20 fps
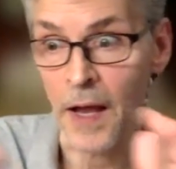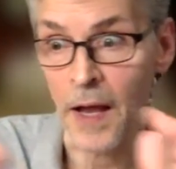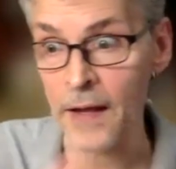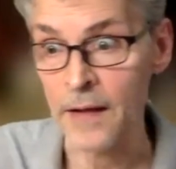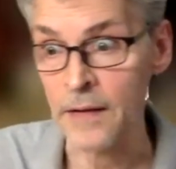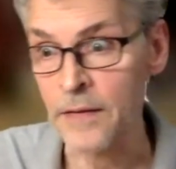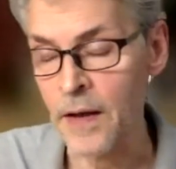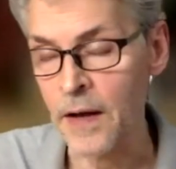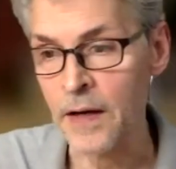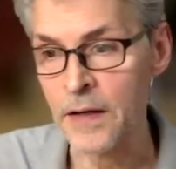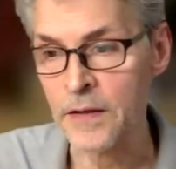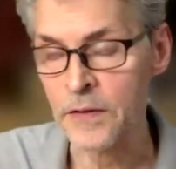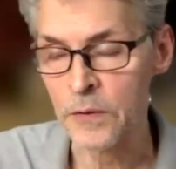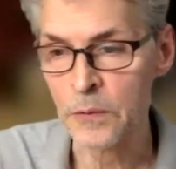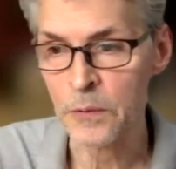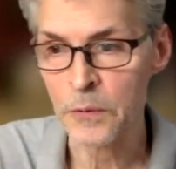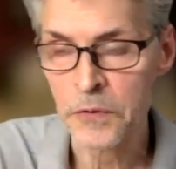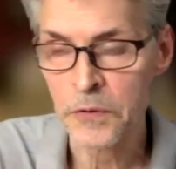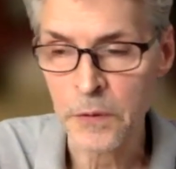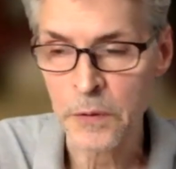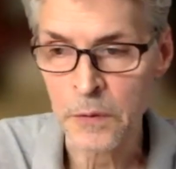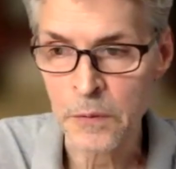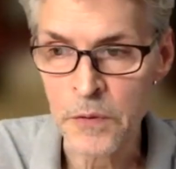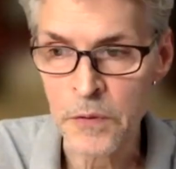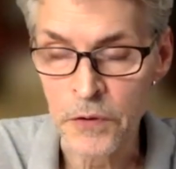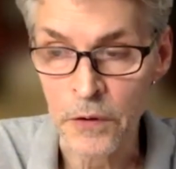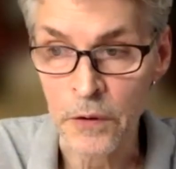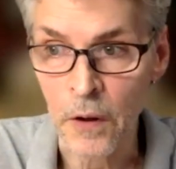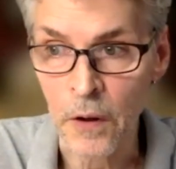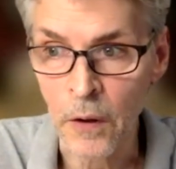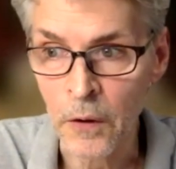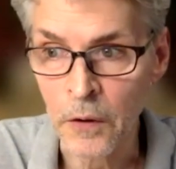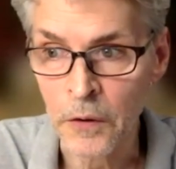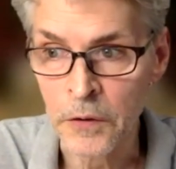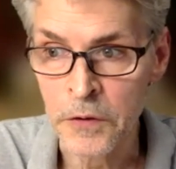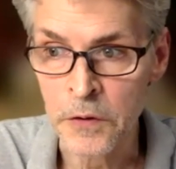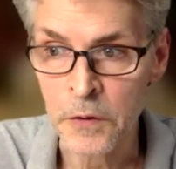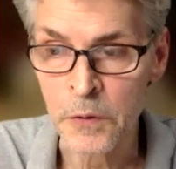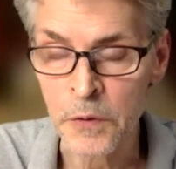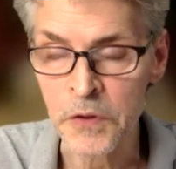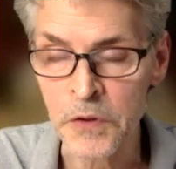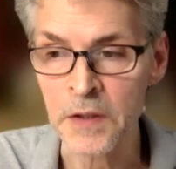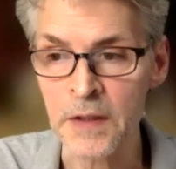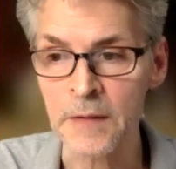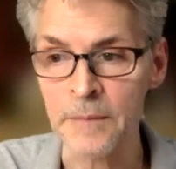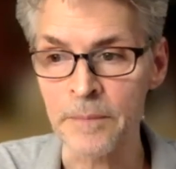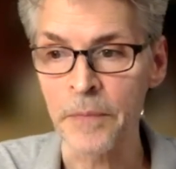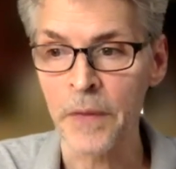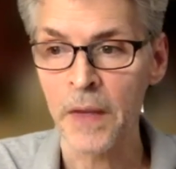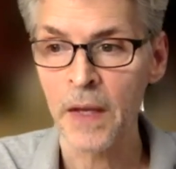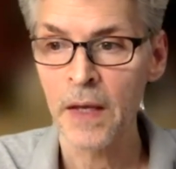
and the high school students are all using it.